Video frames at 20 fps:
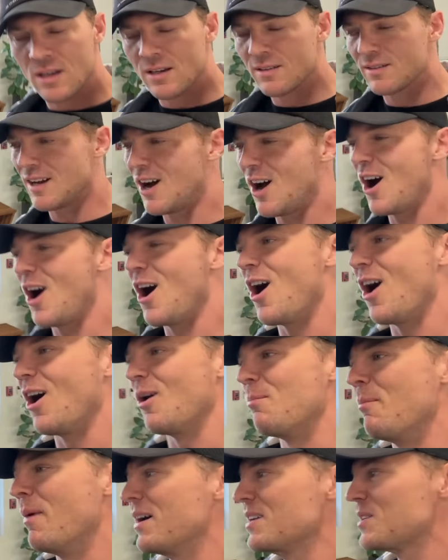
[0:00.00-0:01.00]
Oh,
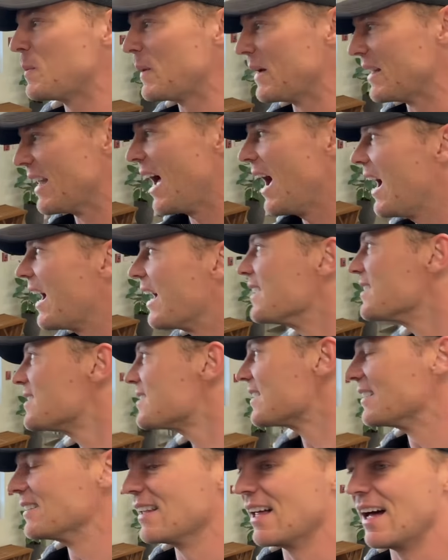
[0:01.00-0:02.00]
must be nice,
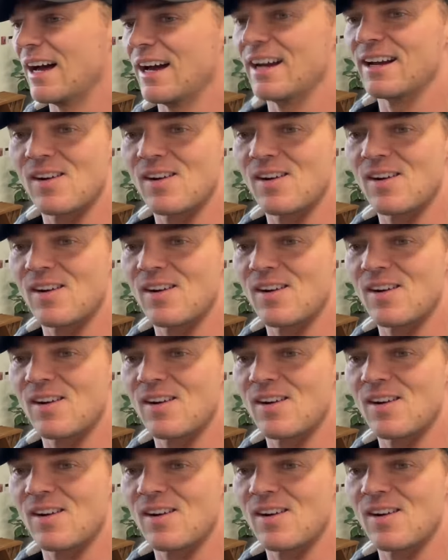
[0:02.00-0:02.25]
Eli.